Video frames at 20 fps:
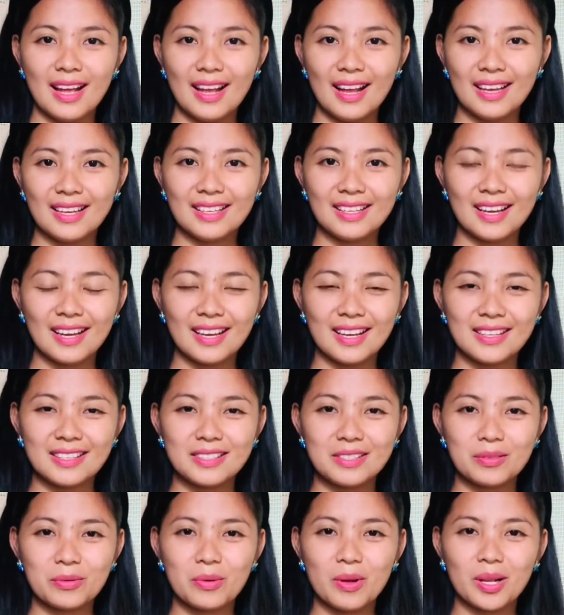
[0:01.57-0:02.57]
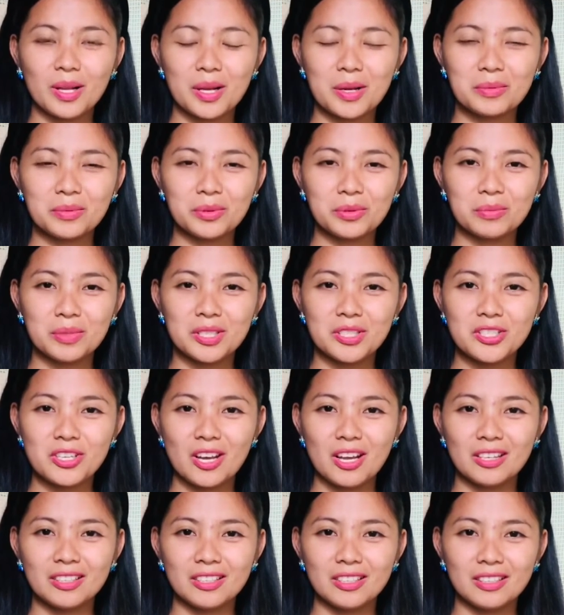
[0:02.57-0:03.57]
hi guys welcome to my
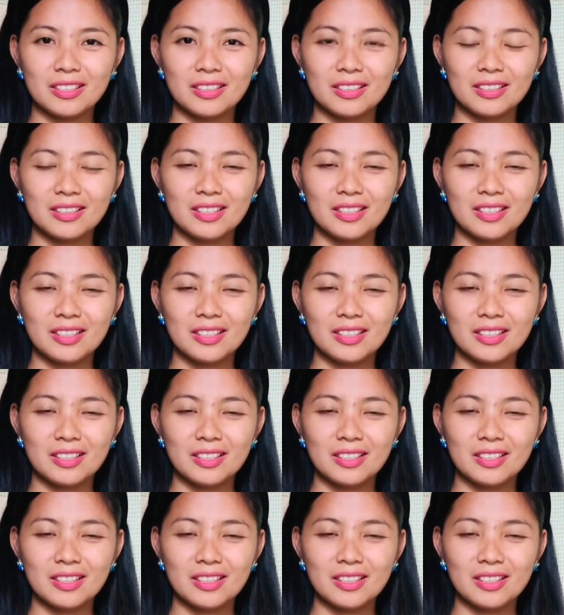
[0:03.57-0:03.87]
channel